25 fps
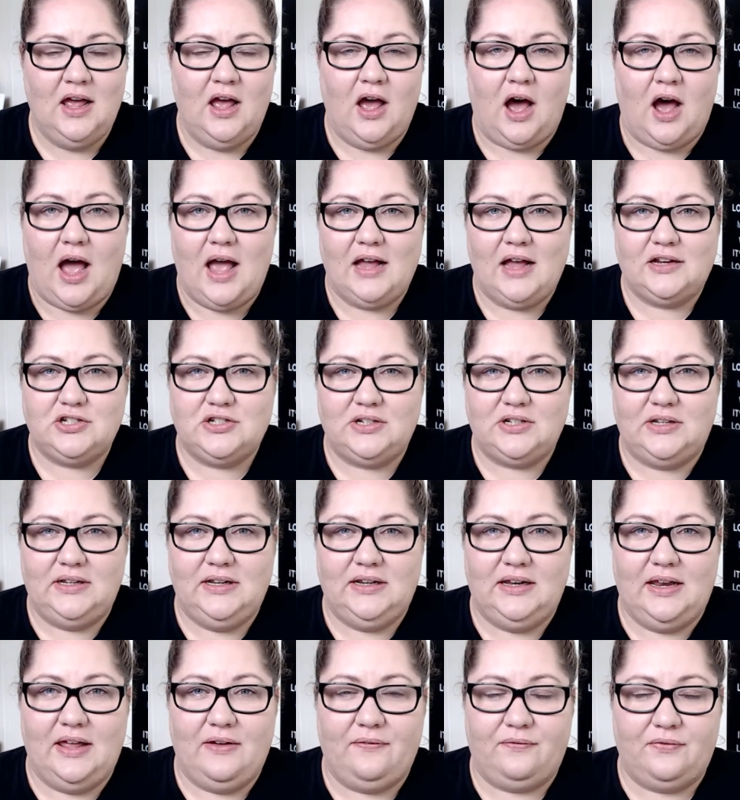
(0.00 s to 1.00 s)
I actually
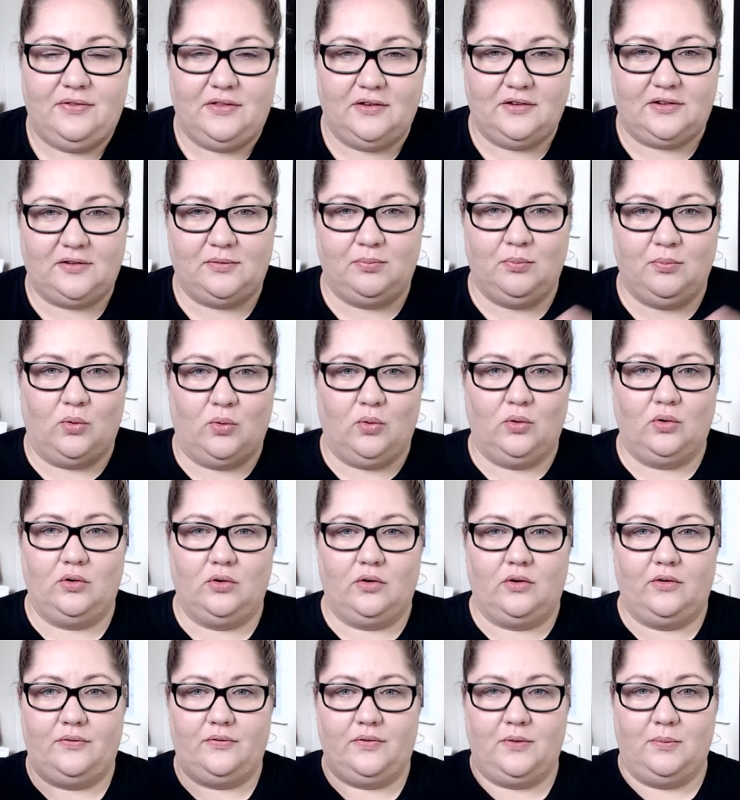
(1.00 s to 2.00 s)
left the
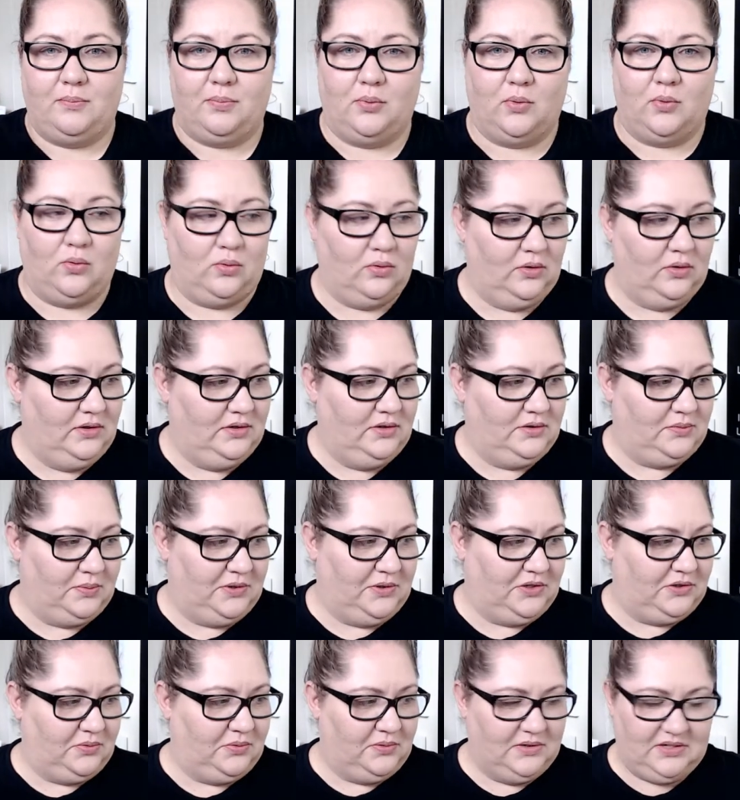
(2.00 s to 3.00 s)
smaller of the boards,
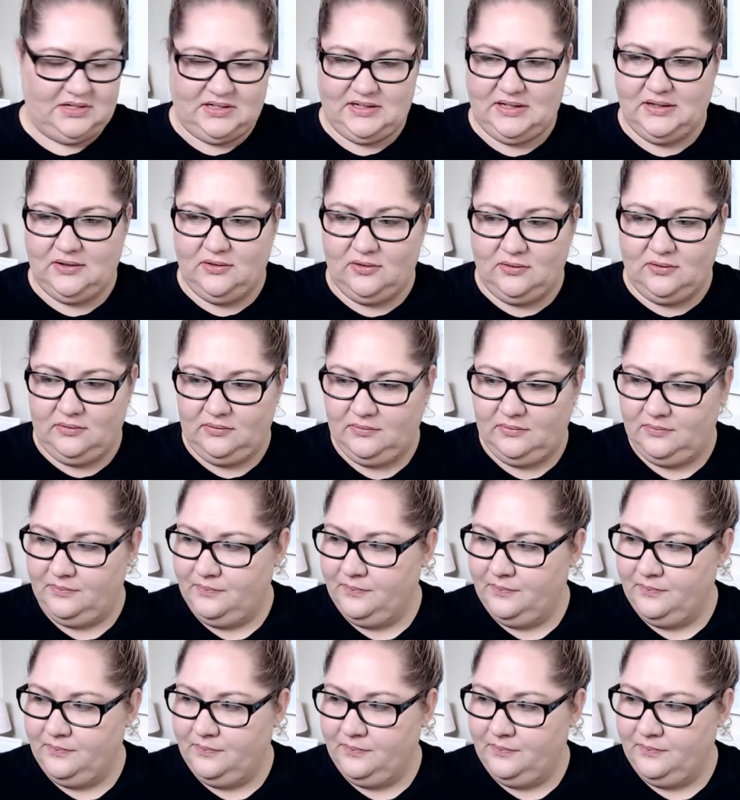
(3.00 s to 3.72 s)
which was still,